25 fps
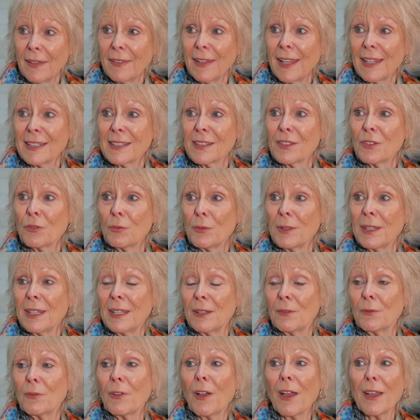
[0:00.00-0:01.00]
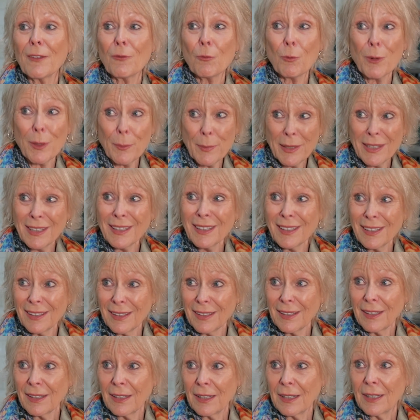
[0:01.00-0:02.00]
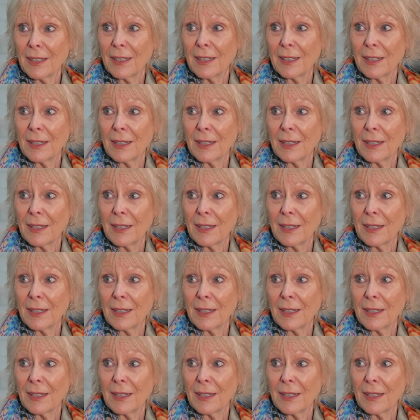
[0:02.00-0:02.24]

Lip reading: And that's 3 in 5 women.